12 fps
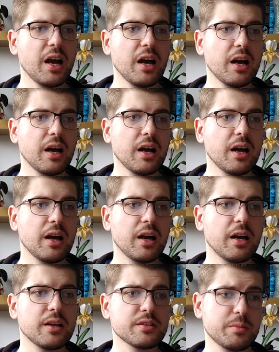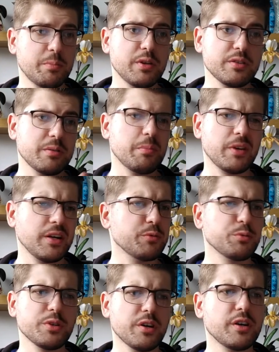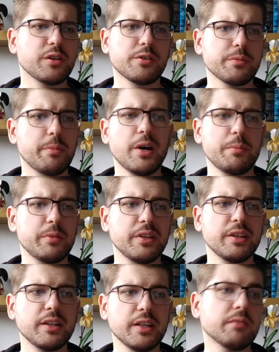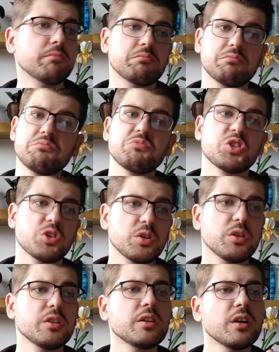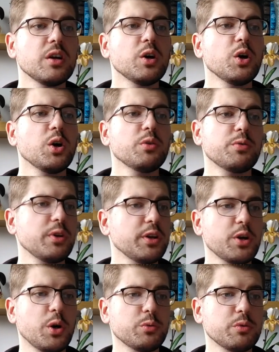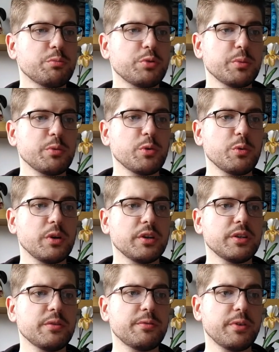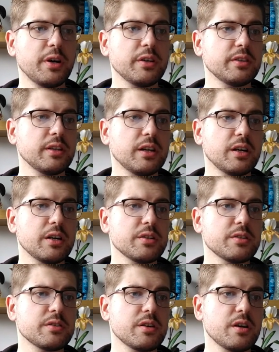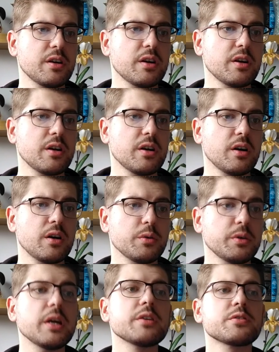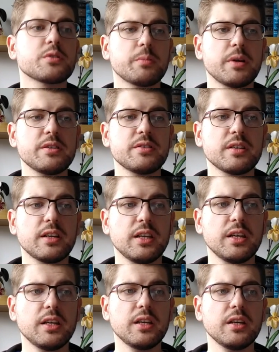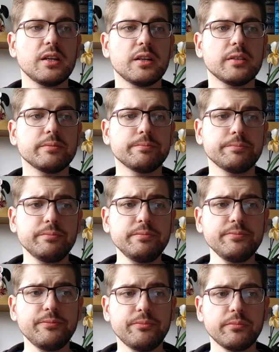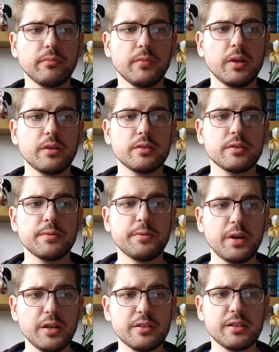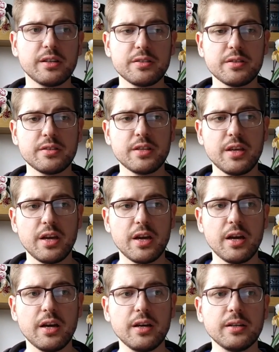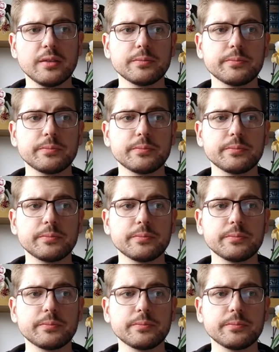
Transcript: uh, supplies the plant with iron permanently, it's good, fully coated premium quality fertilizer. Uh, yes, yeah, so basically uh, the fertilizer in here